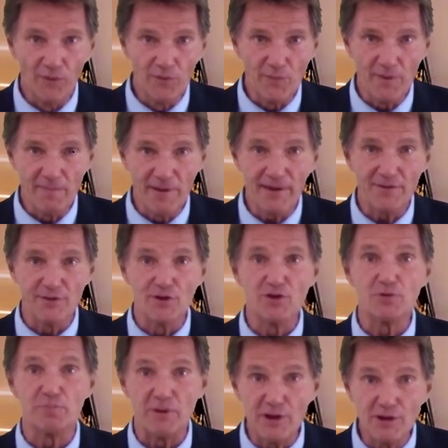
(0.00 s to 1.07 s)
when we make
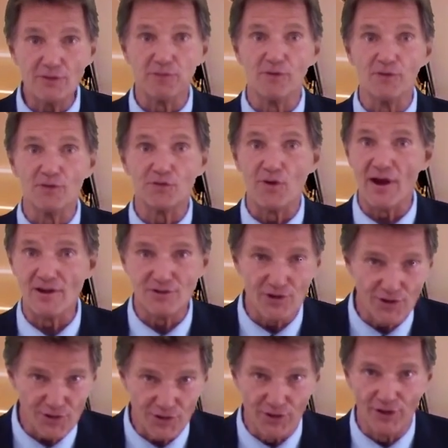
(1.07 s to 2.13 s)
this peaceful
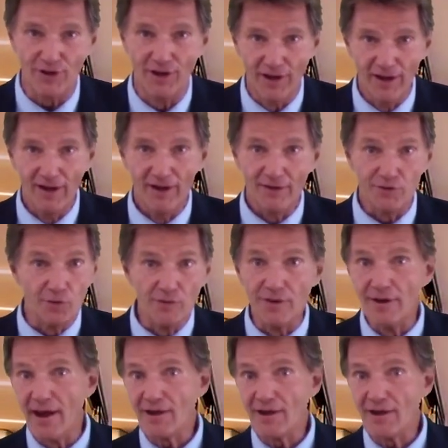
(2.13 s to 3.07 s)
transition to the